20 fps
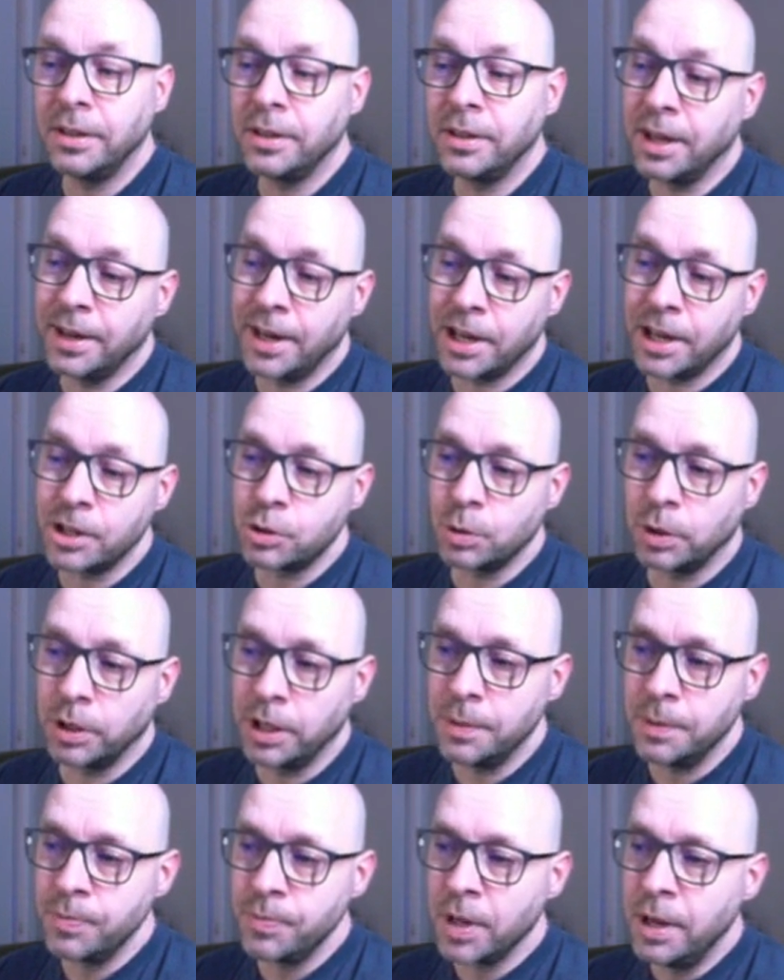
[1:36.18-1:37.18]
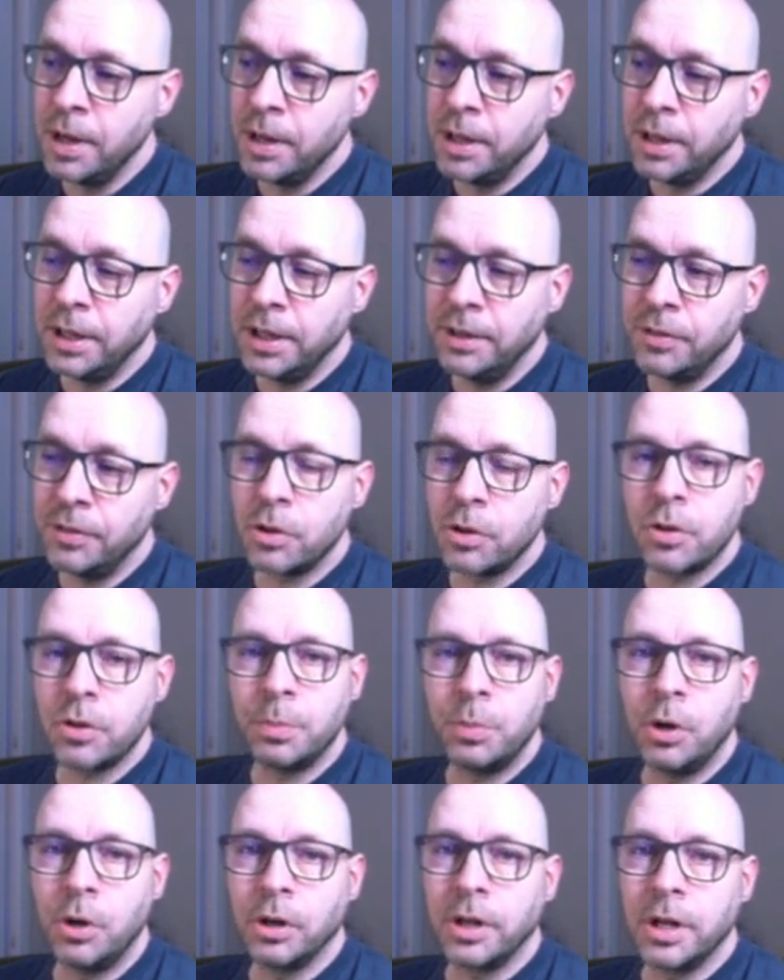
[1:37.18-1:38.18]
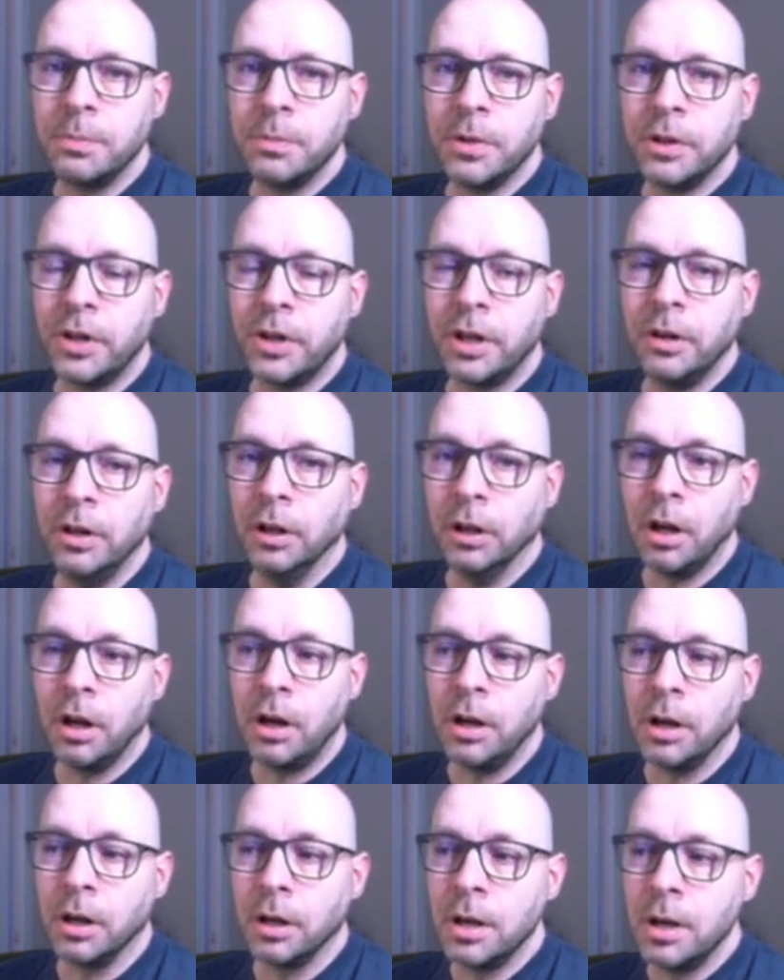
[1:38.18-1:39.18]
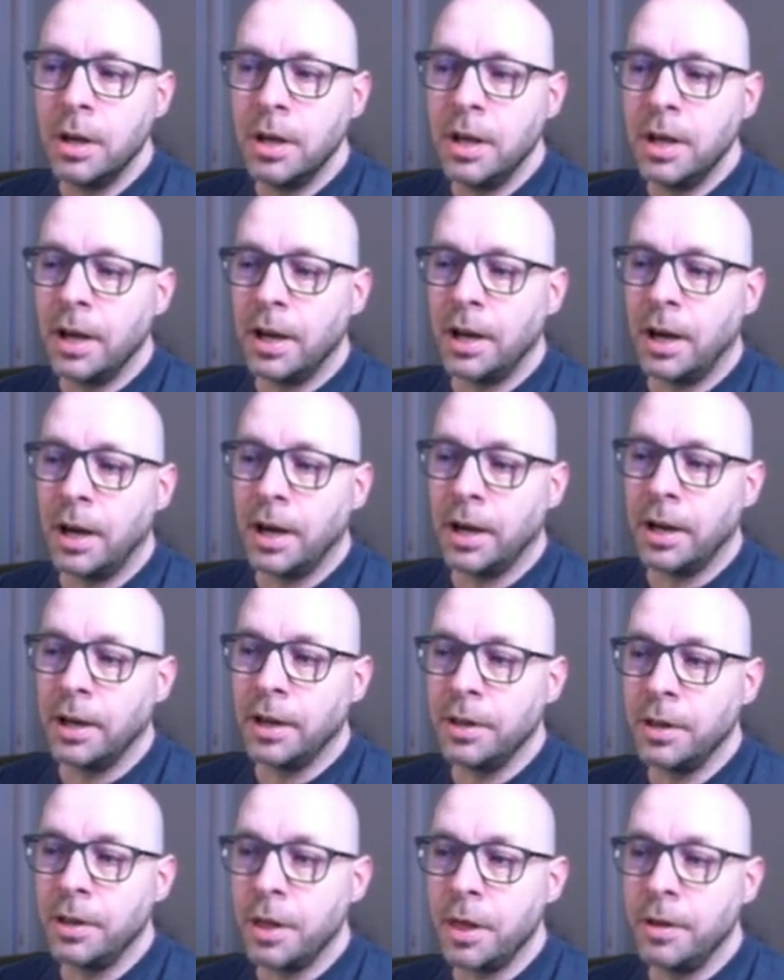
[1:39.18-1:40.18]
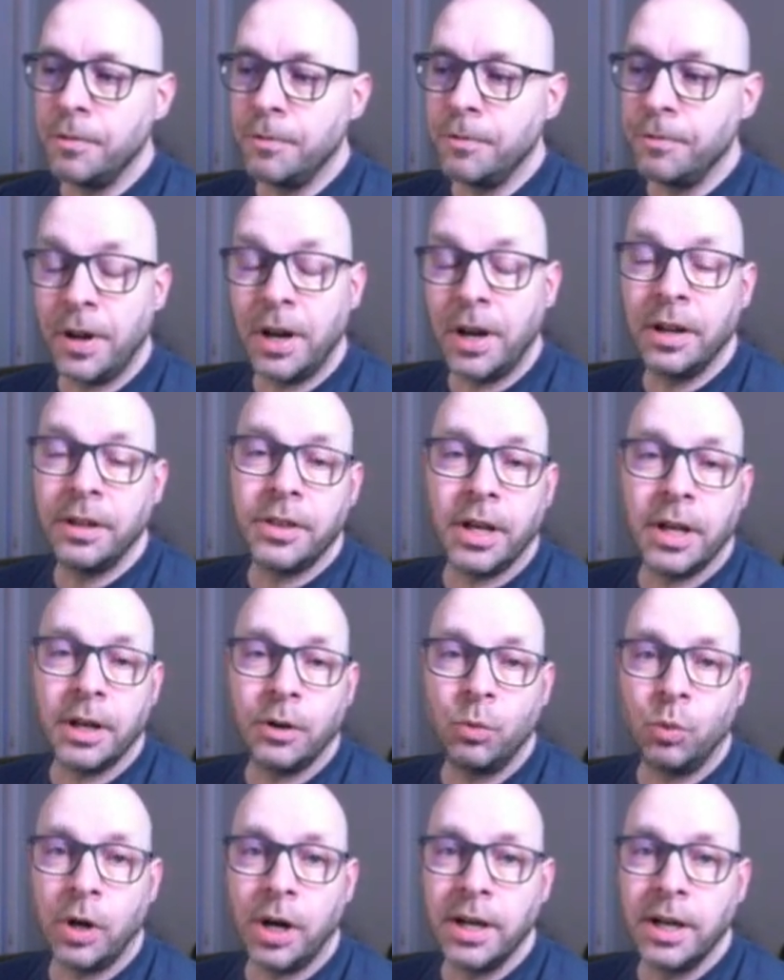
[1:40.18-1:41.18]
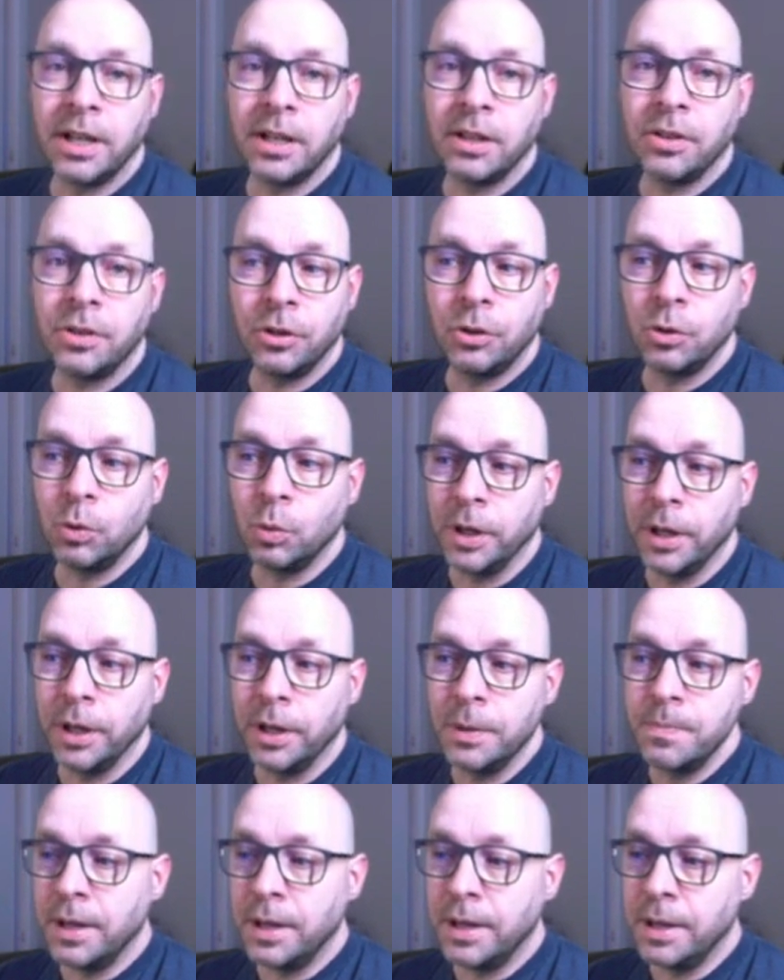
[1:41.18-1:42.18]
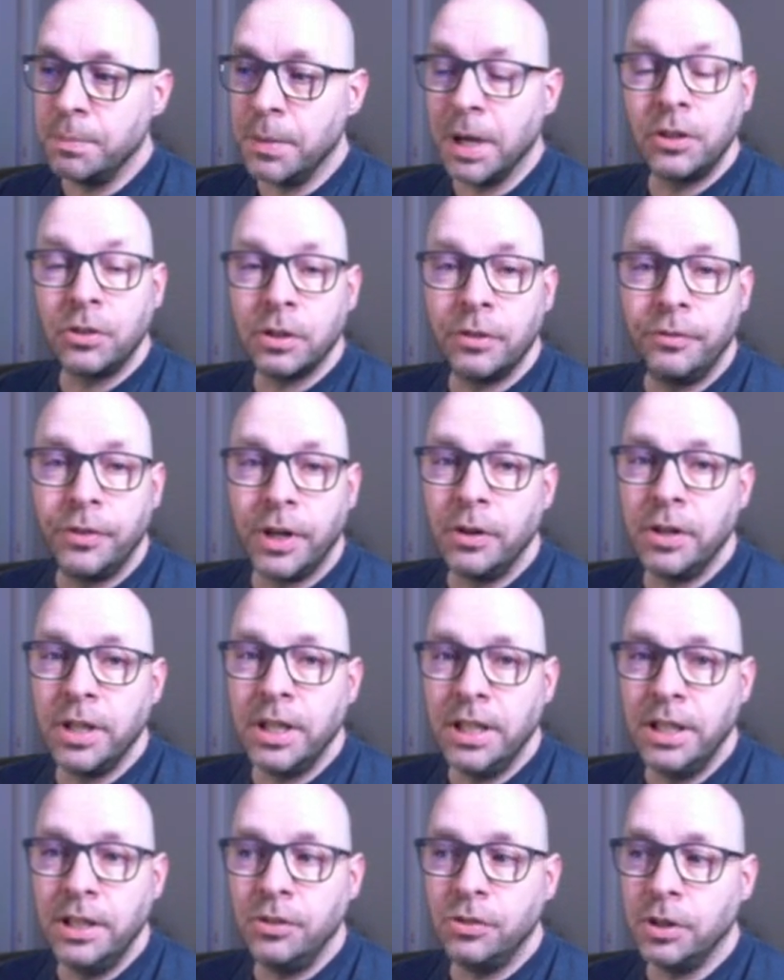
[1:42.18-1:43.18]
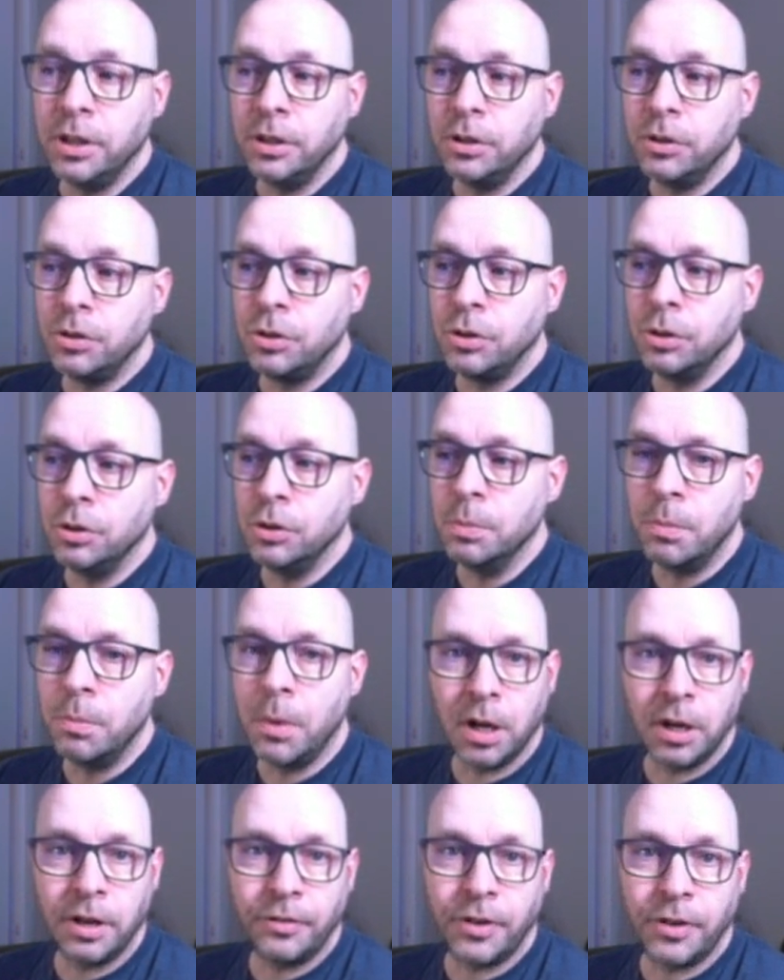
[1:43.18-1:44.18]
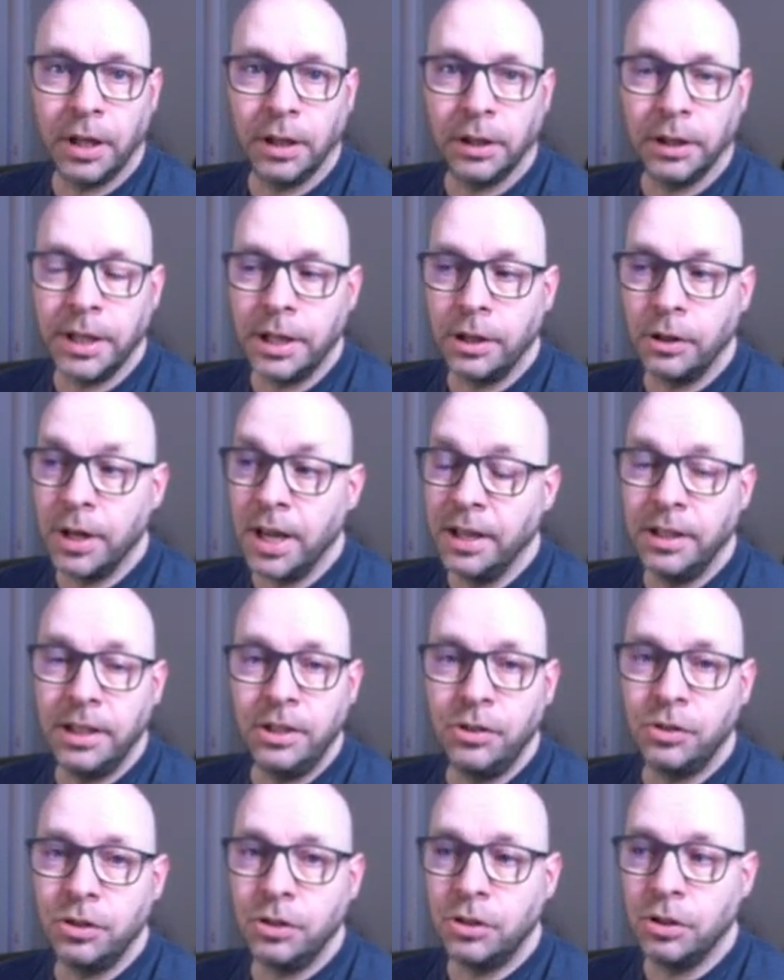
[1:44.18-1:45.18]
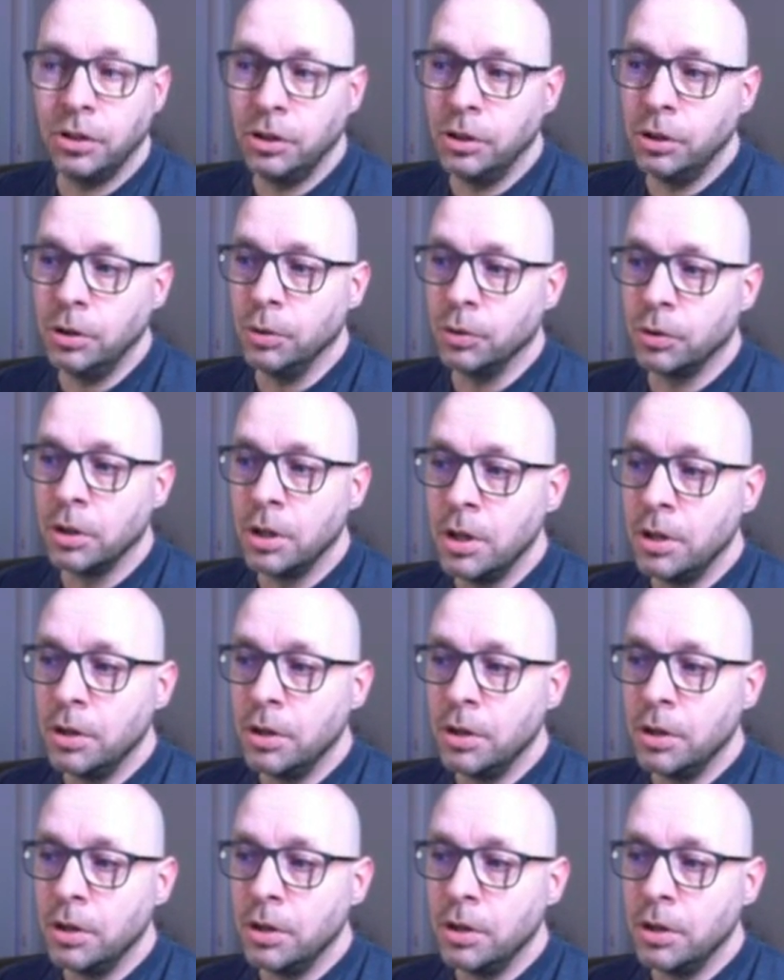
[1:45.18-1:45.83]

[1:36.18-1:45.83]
And actually, even though the program is very long, I find that writing it this way makes it very easy to modify later and easy to use.